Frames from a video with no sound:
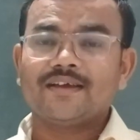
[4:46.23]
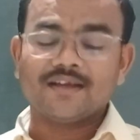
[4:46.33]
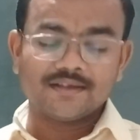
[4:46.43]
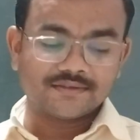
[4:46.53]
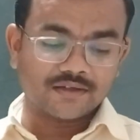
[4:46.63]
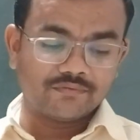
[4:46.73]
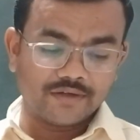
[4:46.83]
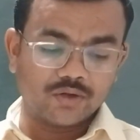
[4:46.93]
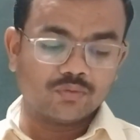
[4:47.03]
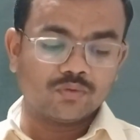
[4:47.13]
is a
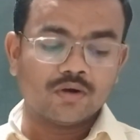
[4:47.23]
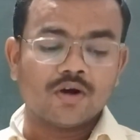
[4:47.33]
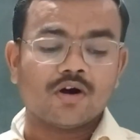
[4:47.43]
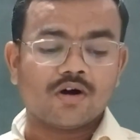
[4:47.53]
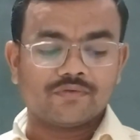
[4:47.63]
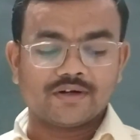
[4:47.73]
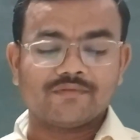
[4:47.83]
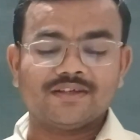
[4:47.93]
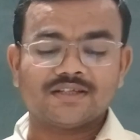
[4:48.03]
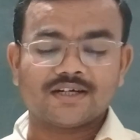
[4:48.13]
view of
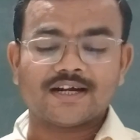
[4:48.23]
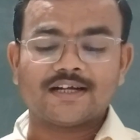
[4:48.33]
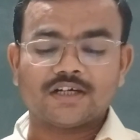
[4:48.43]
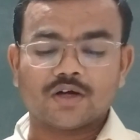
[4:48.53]
Rabindranath